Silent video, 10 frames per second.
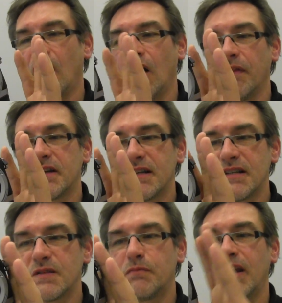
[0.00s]
on the
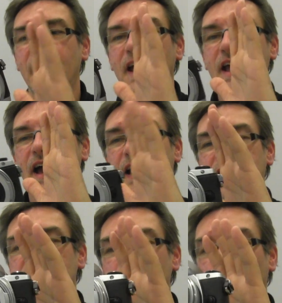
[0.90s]
display,
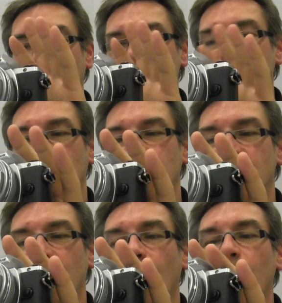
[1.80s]
and you want to
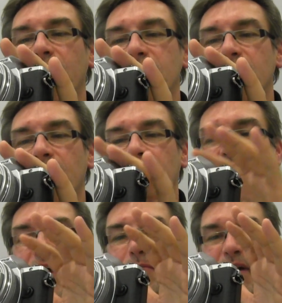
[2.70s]
control it,
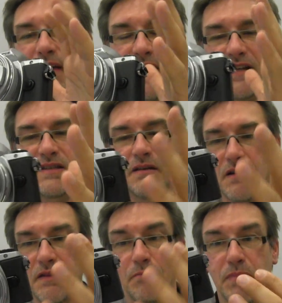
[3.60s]
and that's
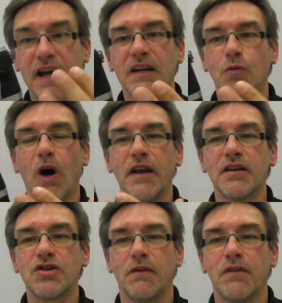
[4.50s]
the big
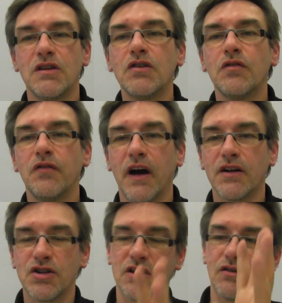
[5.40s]
advantage of the new
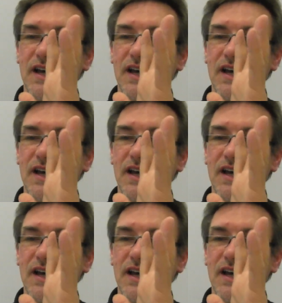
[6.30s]
function. You